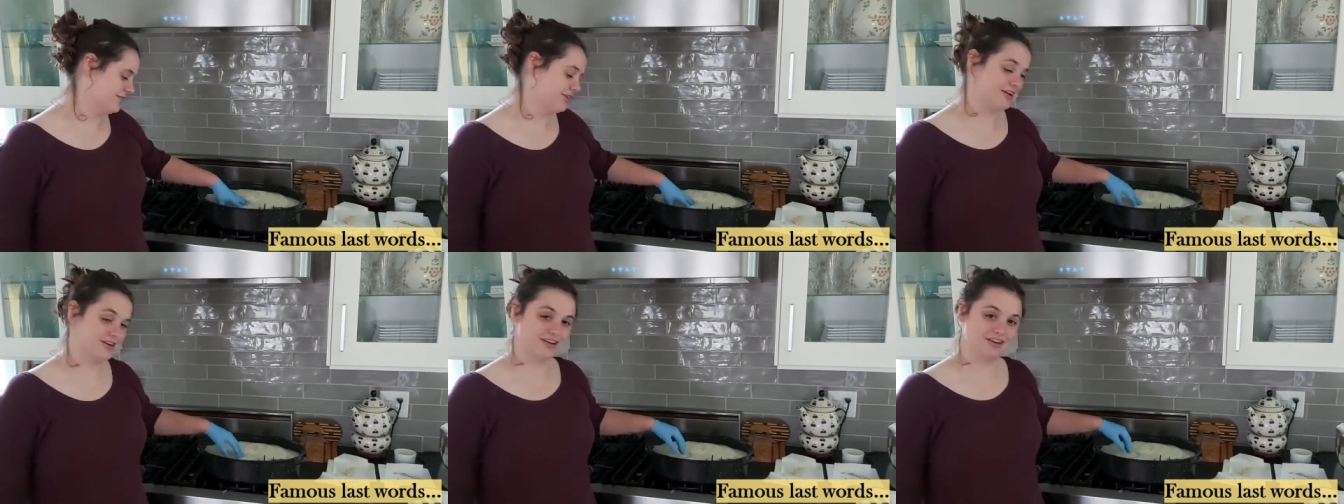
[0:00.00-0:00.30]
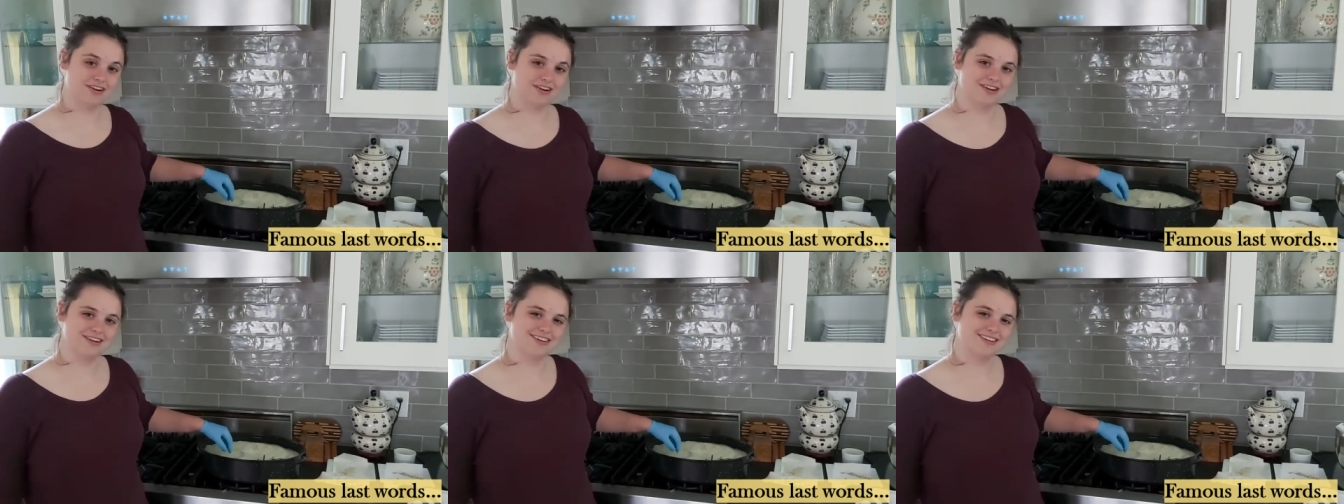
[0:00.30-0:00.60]
a lot of
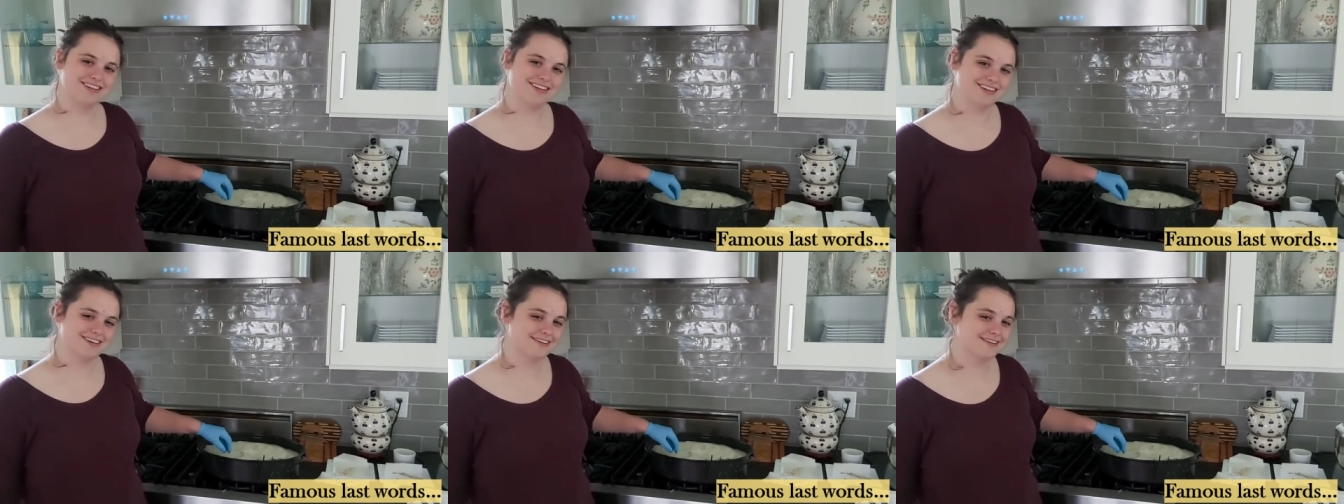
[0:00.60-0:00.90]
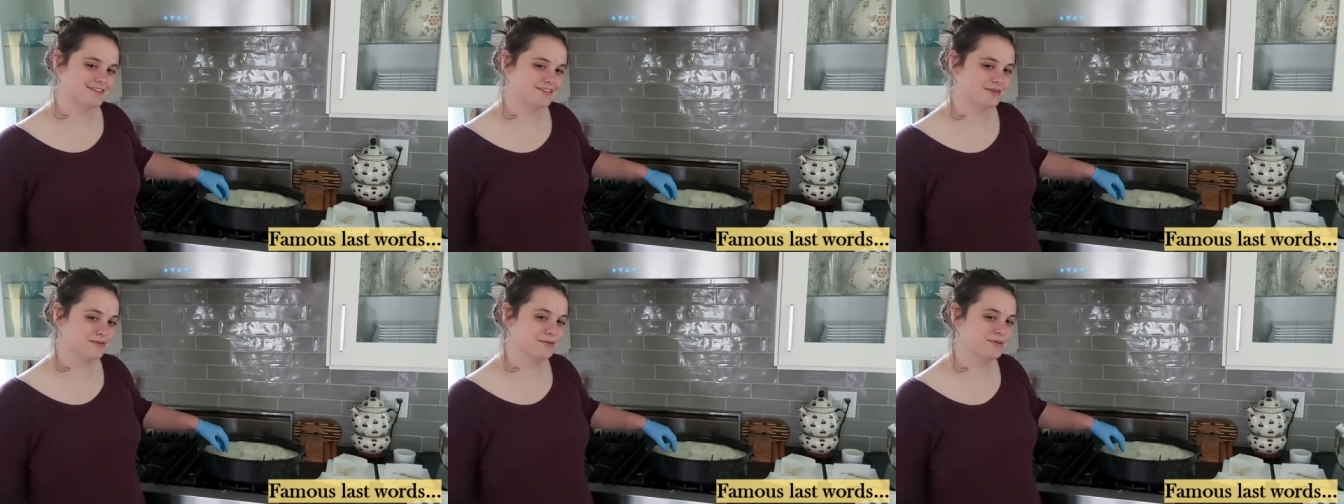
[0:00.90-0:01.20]
yarn in
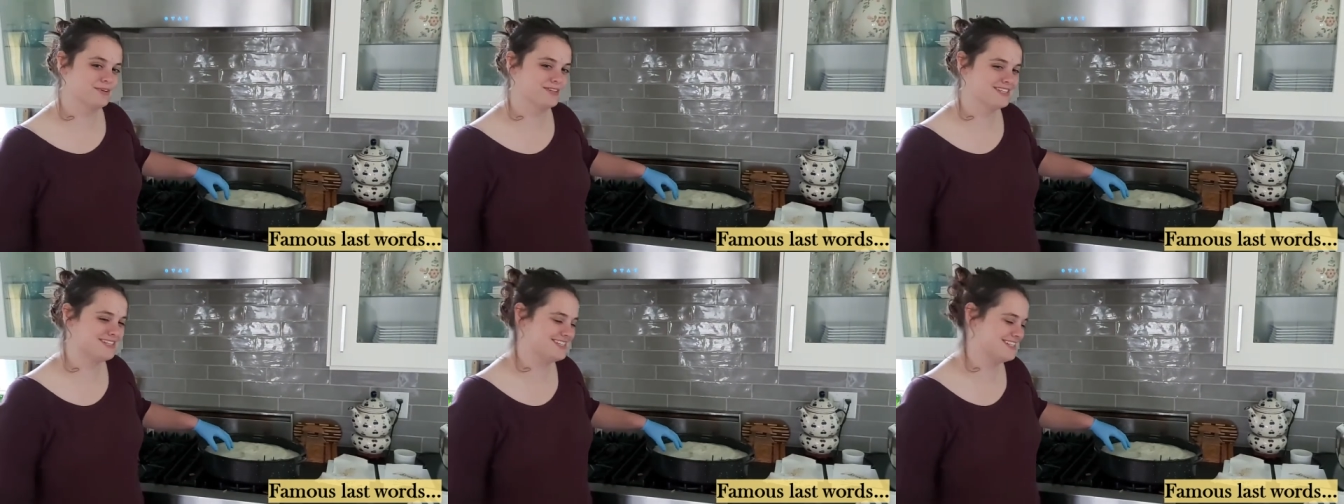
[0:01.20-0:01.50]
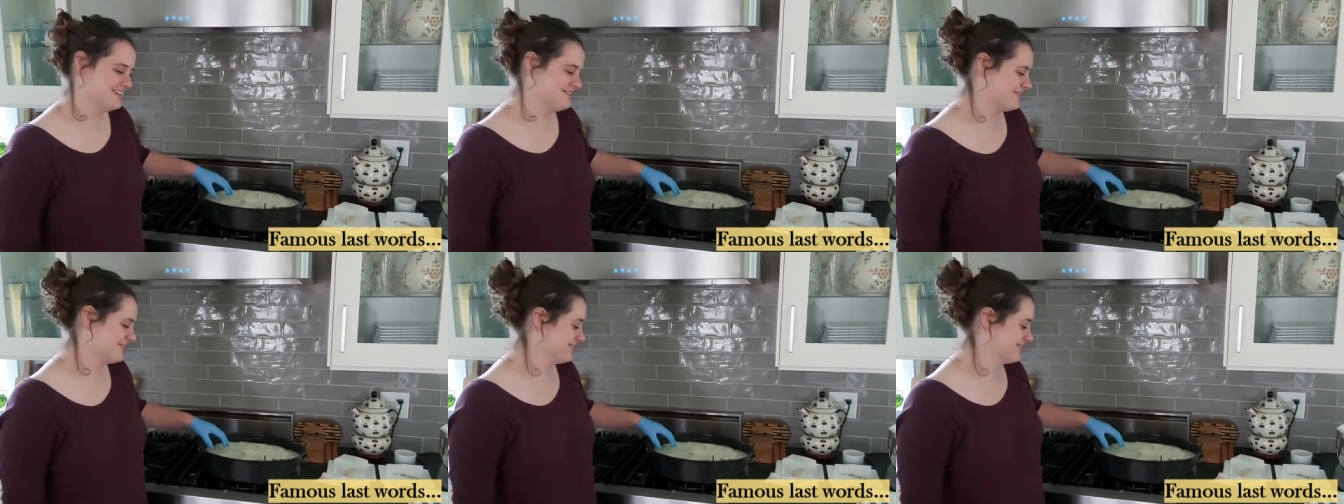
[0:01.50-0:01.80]
here, so we'll
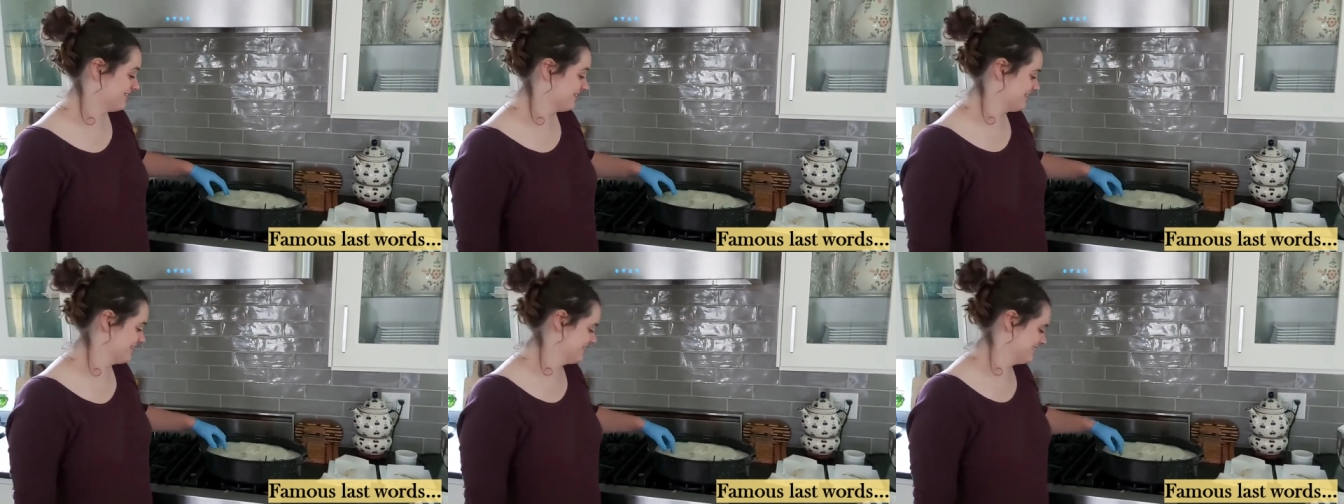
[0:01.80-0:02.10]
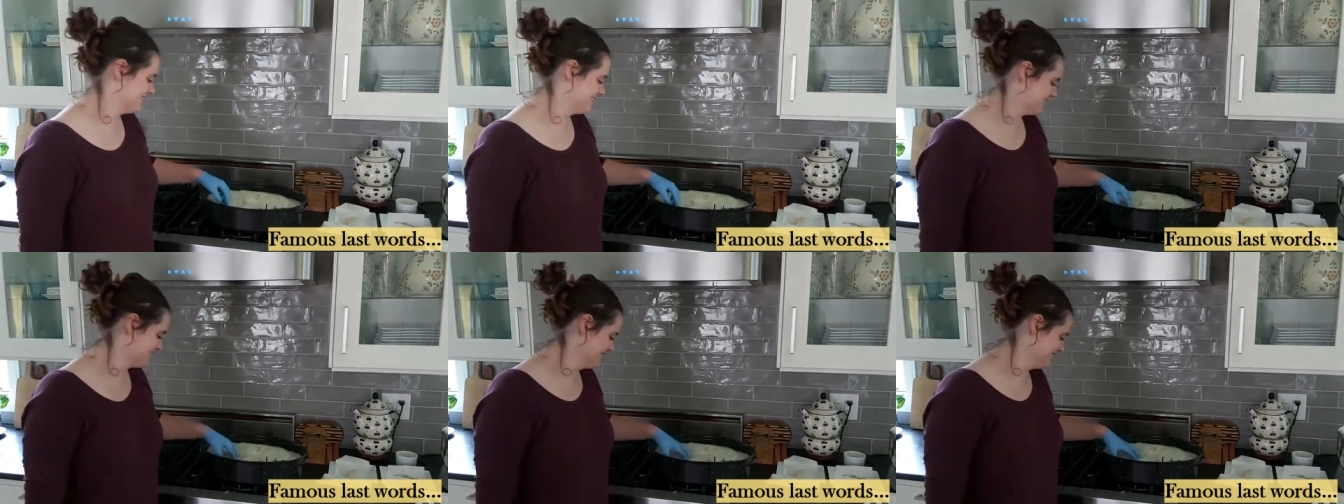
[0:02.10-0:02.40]
see whether
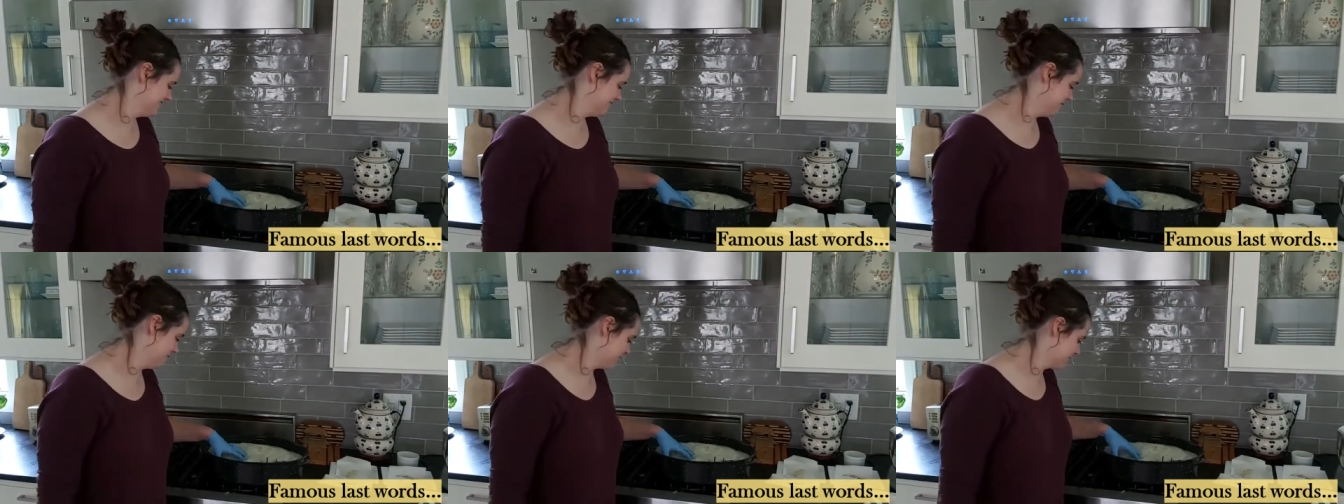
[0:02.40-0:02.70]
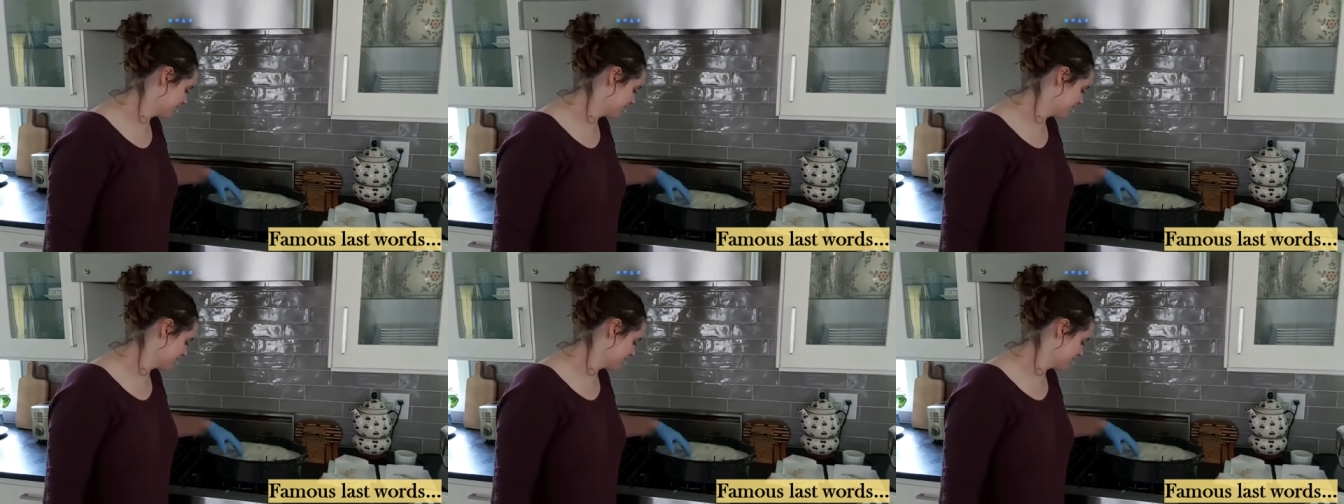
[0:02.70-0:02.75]
consistency